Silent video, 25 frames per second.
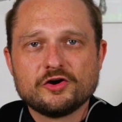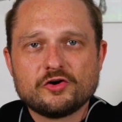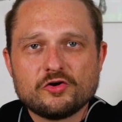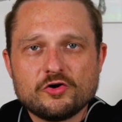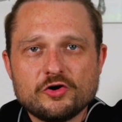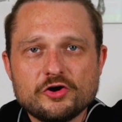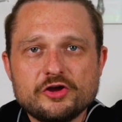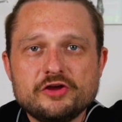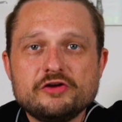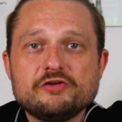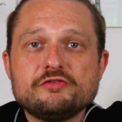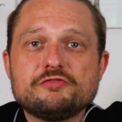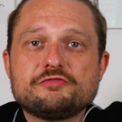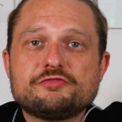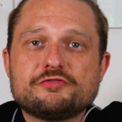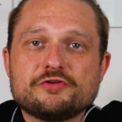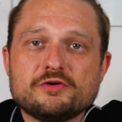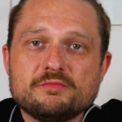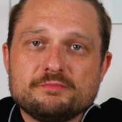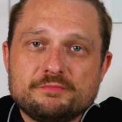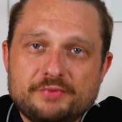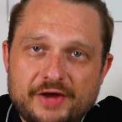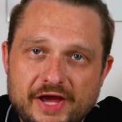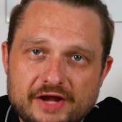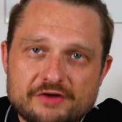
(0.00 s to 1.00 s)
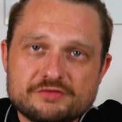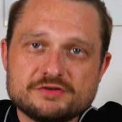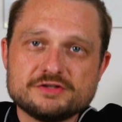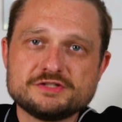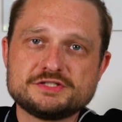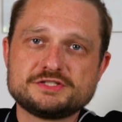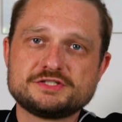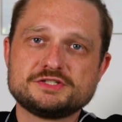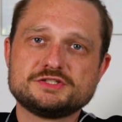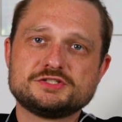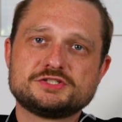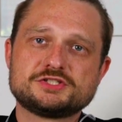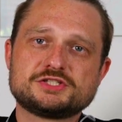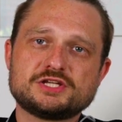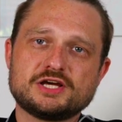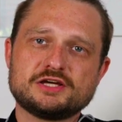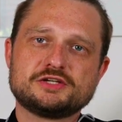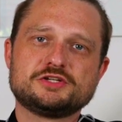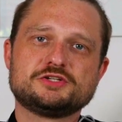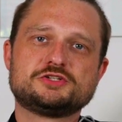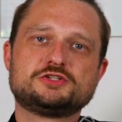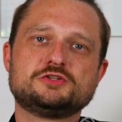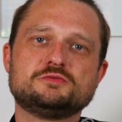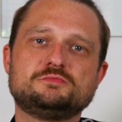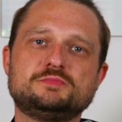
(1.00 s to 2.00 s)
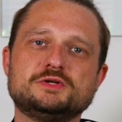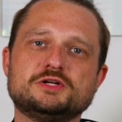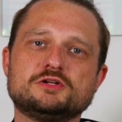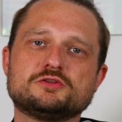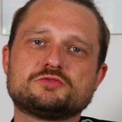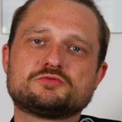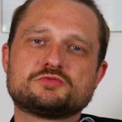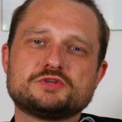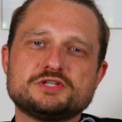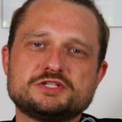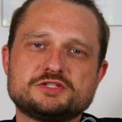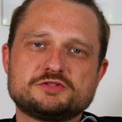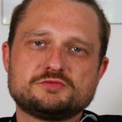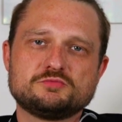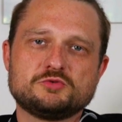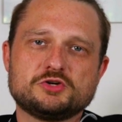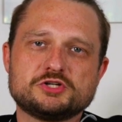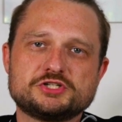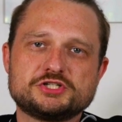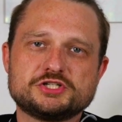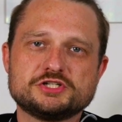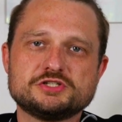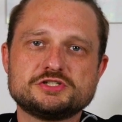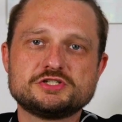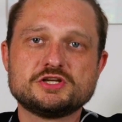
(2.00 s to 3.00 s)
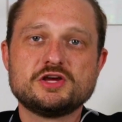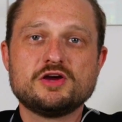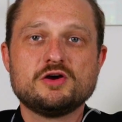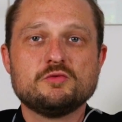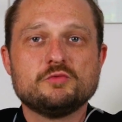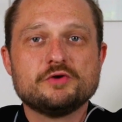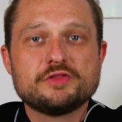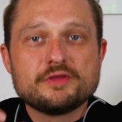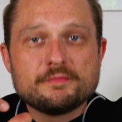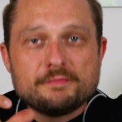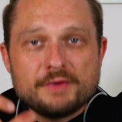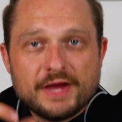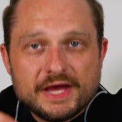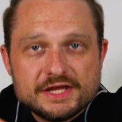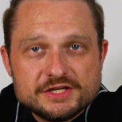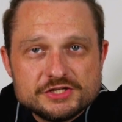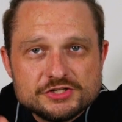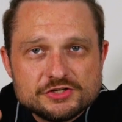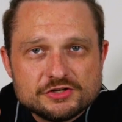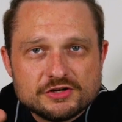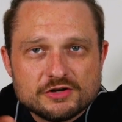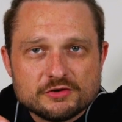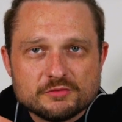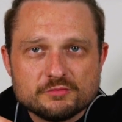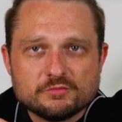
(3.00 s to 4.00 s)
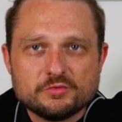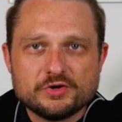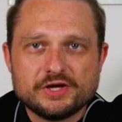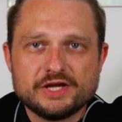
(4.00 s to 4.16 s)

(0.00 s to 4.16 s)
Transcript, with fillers: Leroy from Paris started to build wristwatches with a pendulum